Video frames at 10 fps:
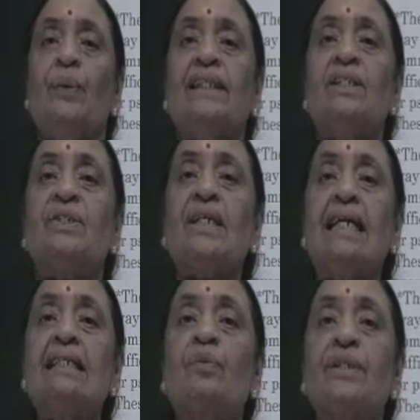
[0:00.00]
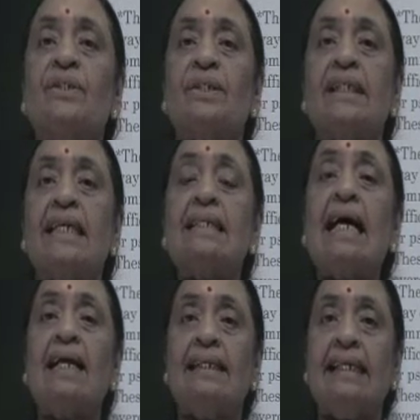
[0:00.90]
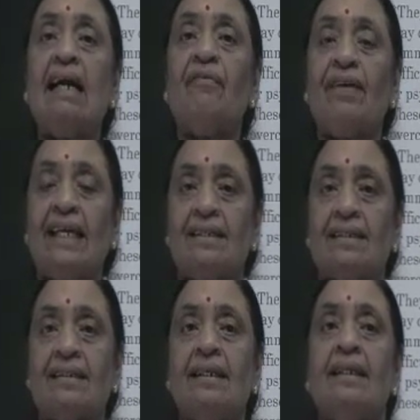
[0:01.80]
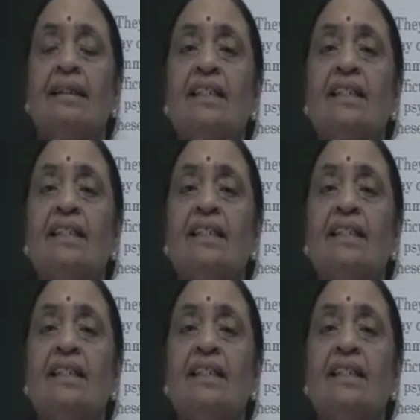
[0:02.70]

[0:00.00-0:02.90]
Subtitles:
where the child's vision is highly affected,